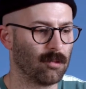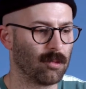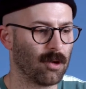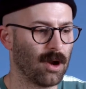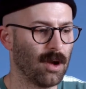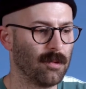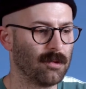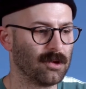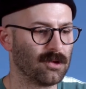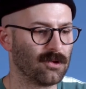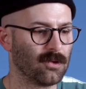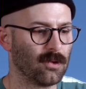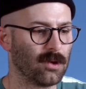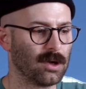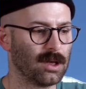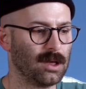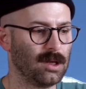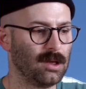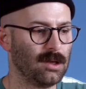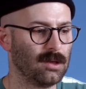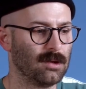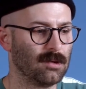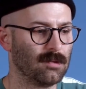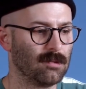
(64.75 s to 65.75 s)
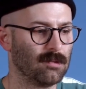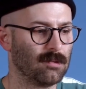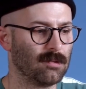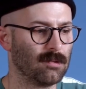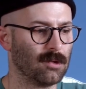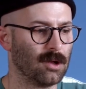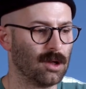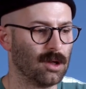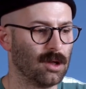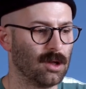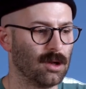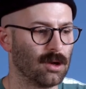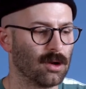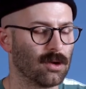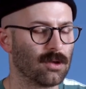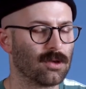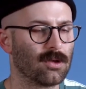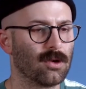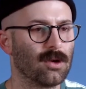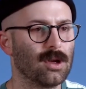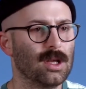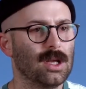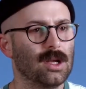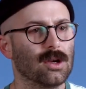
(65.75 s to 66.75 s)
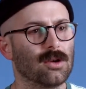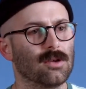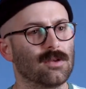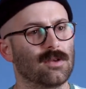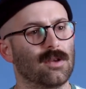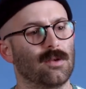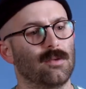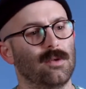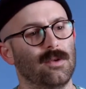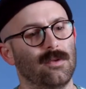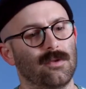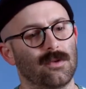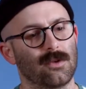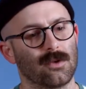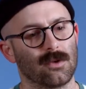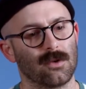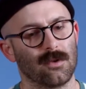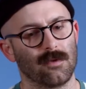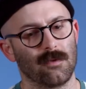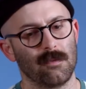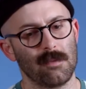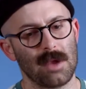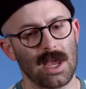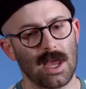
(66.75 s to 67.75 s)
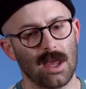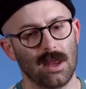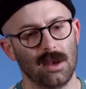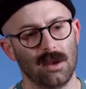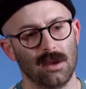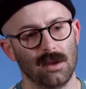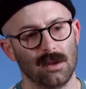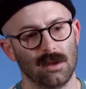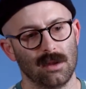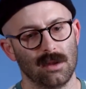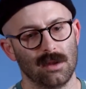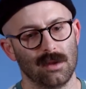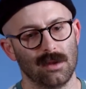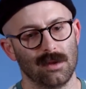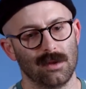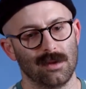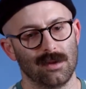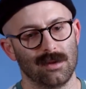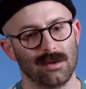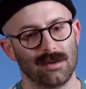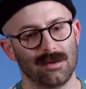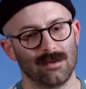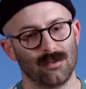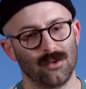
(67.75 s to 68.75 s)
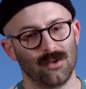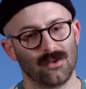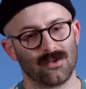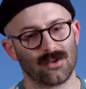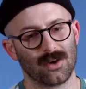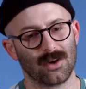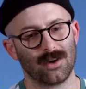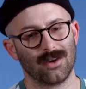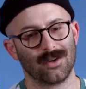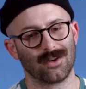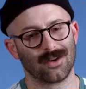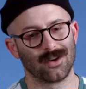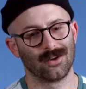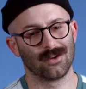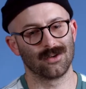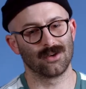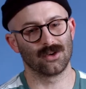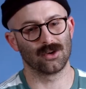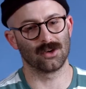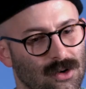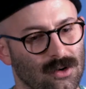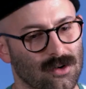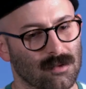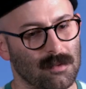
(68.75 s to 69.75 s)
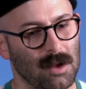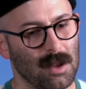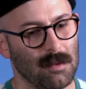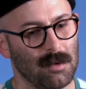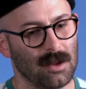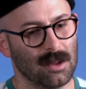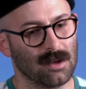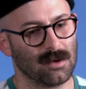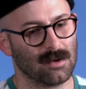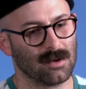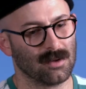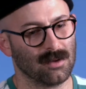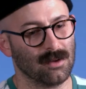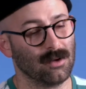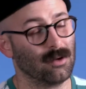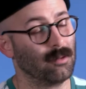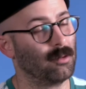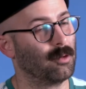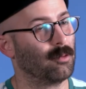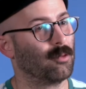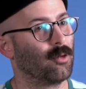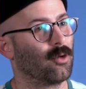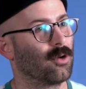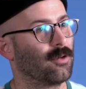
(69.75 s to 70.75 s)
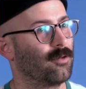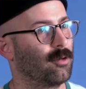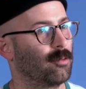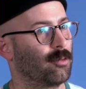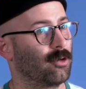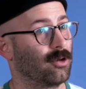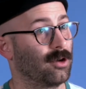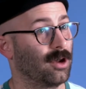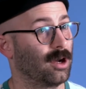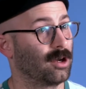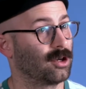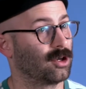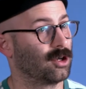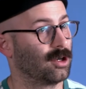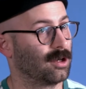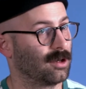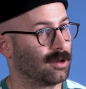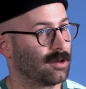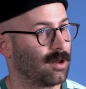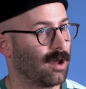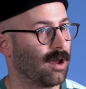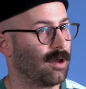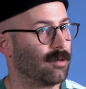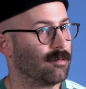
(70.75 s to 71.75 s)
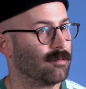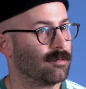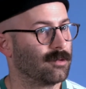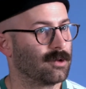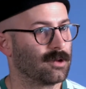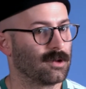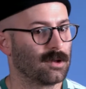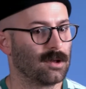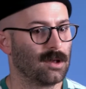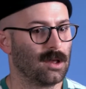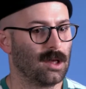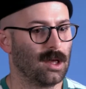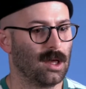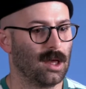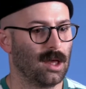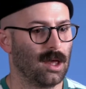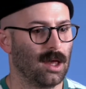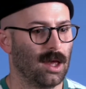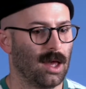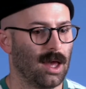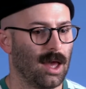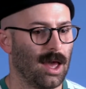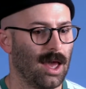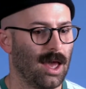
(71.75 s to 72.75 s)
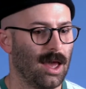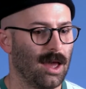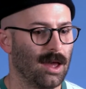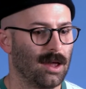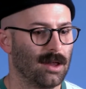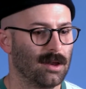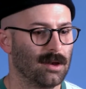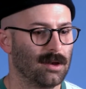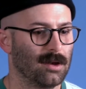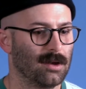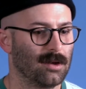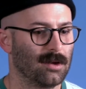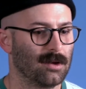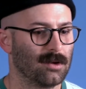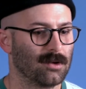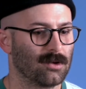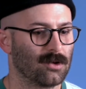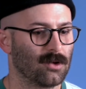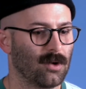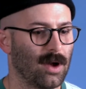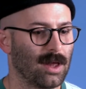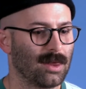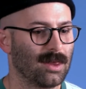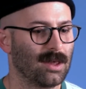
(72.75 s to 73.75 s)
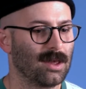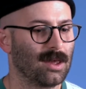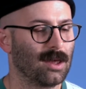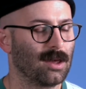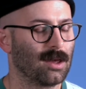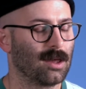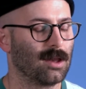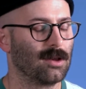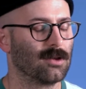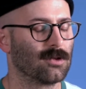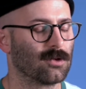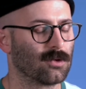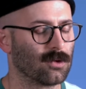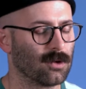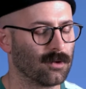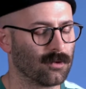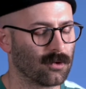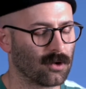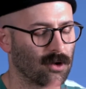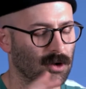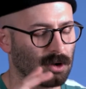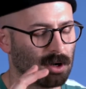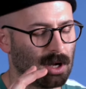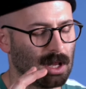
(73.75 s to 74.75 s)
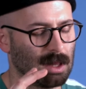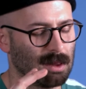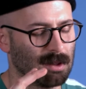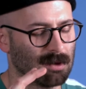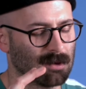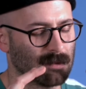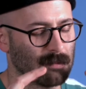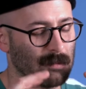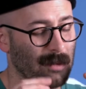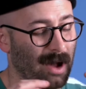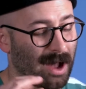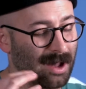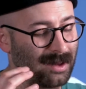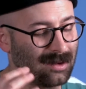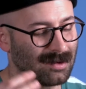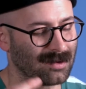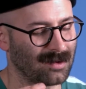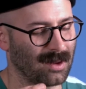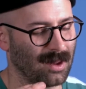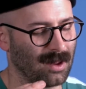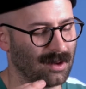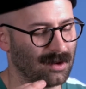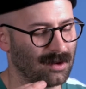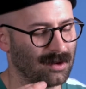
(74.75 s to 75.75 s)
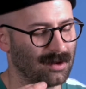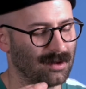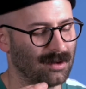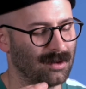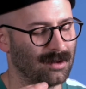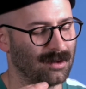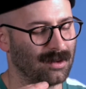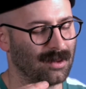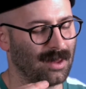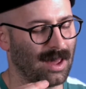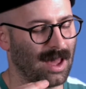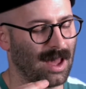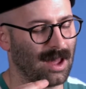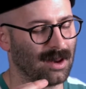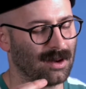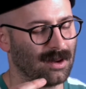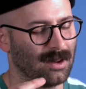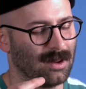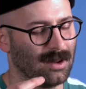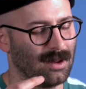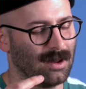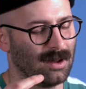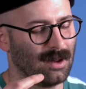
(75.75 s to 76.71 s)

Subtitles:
probably 20 or 30 years that we've started to turn church maybe into a little bit more of a production at times. And so I think it can sort of create this mindset that